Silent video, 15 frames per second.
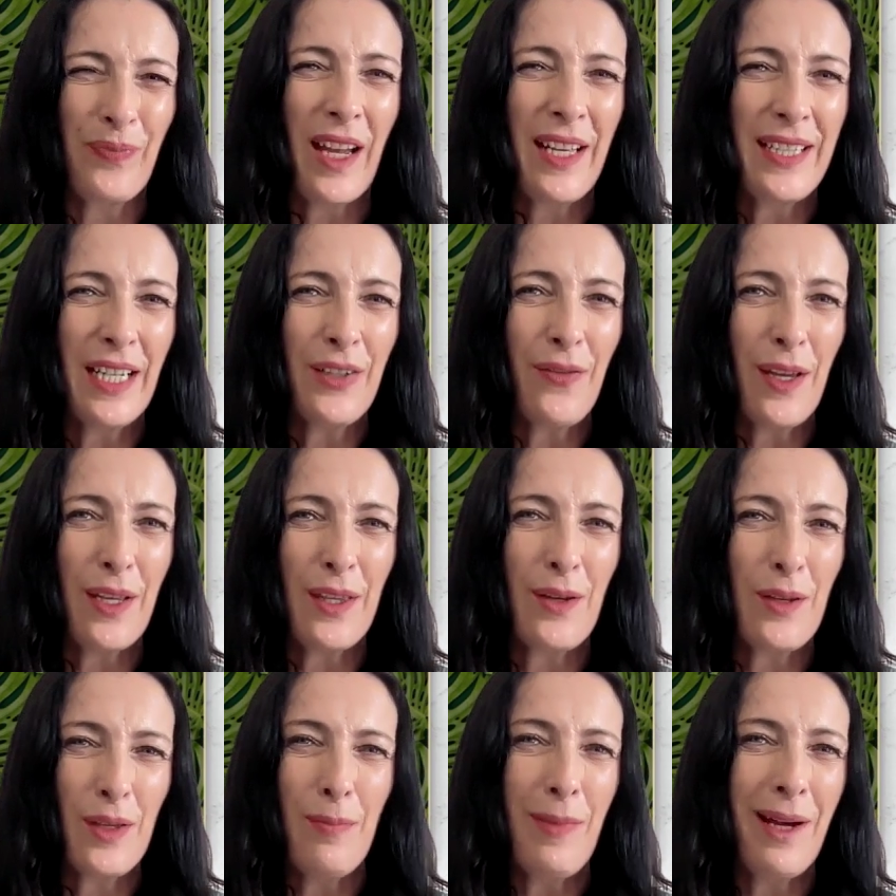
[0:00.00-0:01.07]
identify
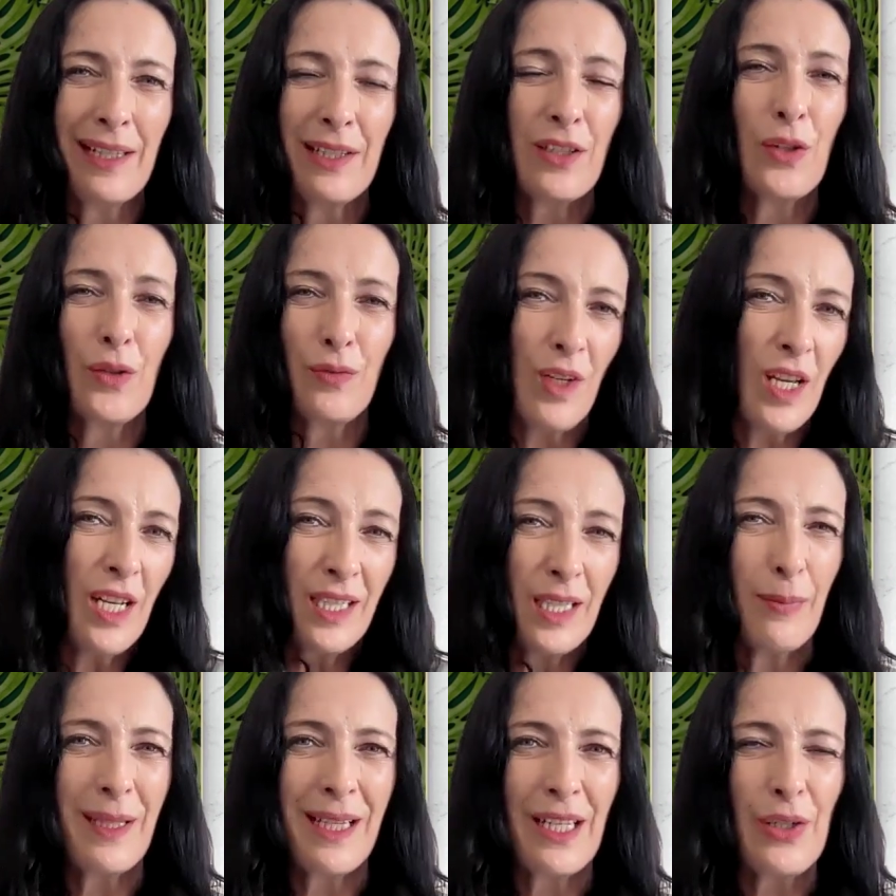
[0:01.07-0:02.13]
the milestone.
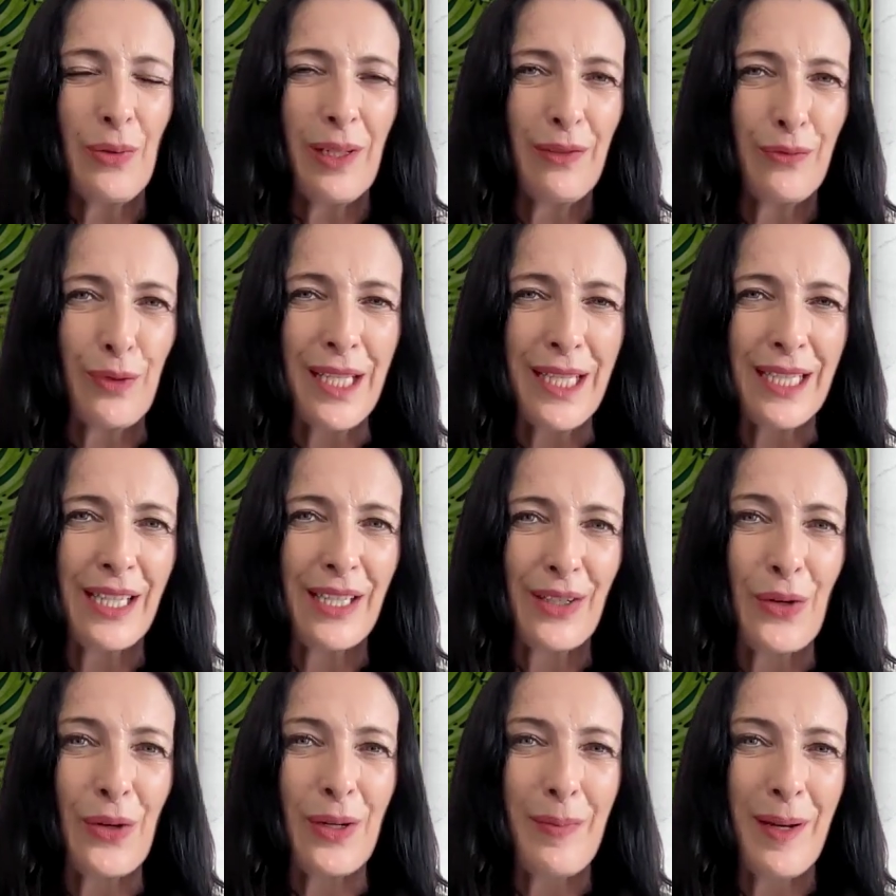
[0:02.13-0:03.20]
Typically 12 weeks is a
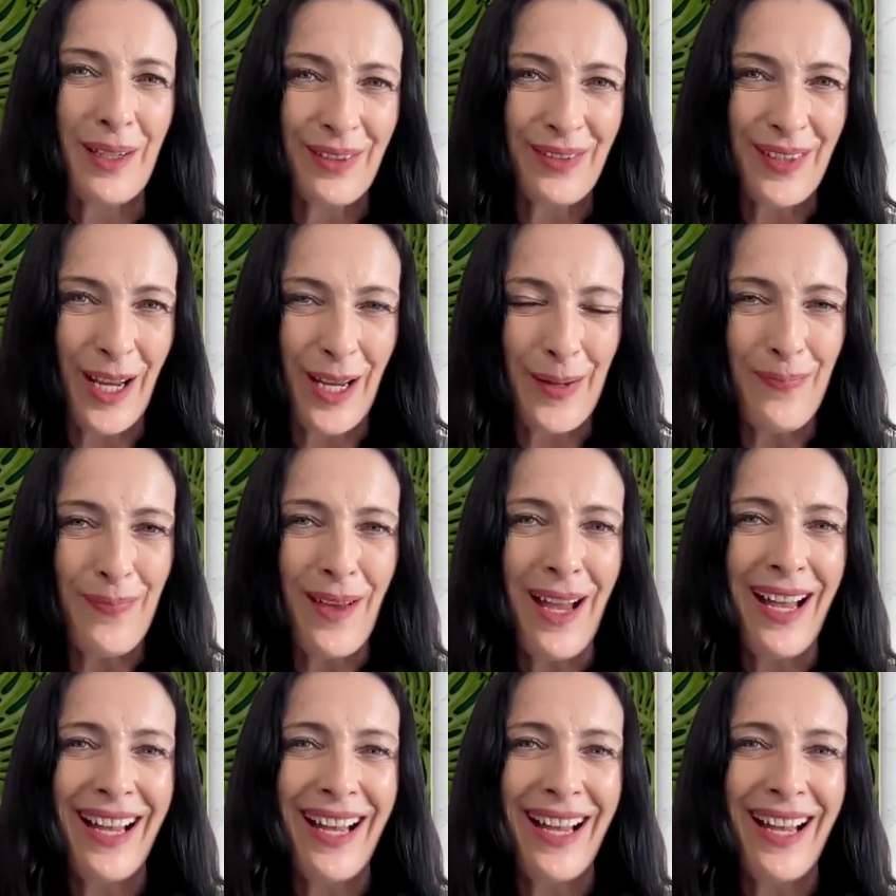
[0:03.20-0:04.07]
good amount of time,